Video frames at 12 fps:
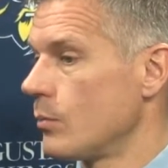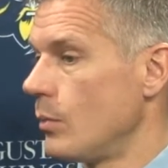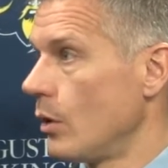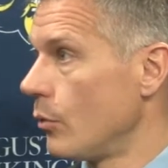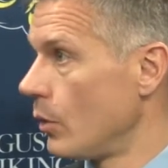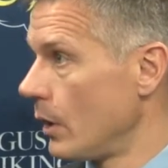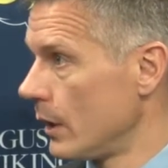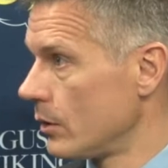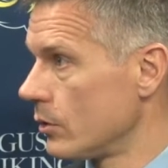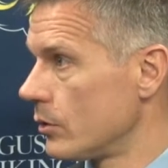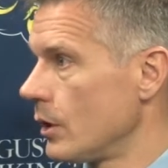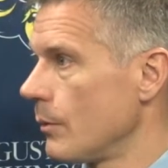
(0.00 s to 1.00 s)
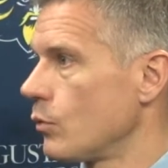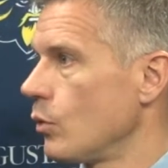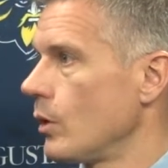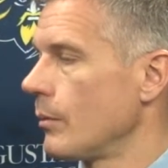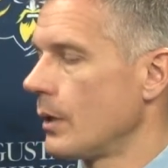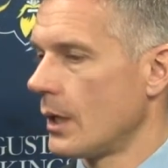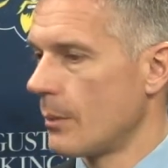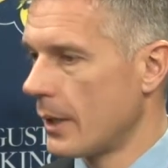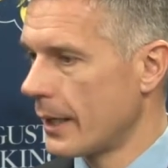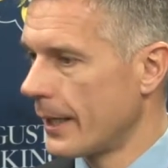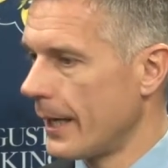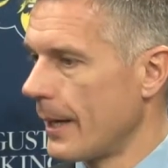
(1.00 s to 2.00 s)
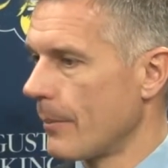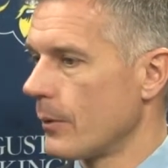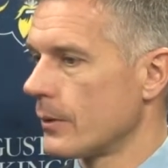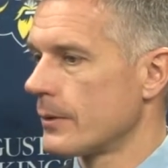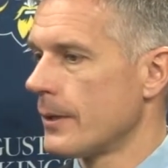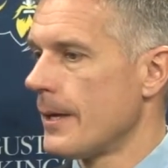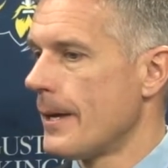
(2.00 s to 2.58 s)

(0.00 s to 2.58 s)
build relationships with them, get them on campus,